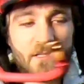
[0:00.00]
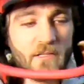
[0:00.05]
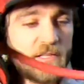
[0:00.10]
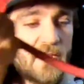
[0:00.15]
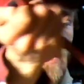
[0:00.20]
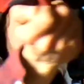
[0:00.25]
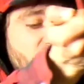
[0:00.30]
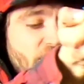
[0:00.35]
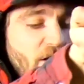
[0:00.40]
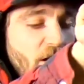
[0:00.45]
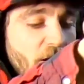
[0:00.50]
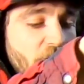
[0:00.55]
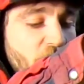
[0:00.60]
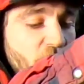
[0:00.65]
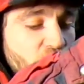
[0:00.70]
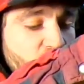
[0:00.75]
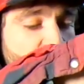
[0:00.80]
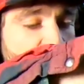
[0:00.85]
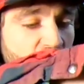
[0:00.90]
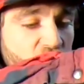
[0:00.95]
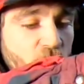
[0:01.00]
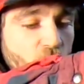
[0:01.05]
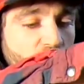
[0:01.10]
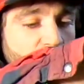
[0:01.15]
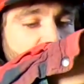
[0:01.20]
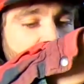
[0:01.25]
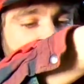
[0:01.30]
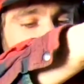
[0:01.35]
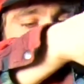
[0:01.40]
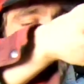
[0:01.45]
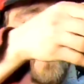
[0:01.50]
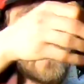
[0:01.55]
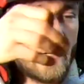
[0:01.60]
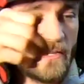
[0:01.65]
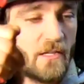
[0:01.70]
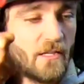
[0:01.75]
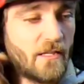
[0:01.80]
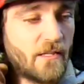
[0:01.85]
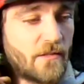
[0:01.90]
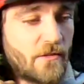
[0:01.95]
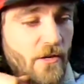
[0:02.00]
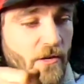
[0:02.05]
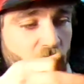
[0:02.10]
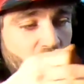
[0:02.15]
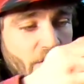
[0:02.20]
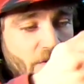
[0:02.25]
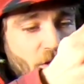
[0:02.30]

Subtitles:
These are our charge wires that are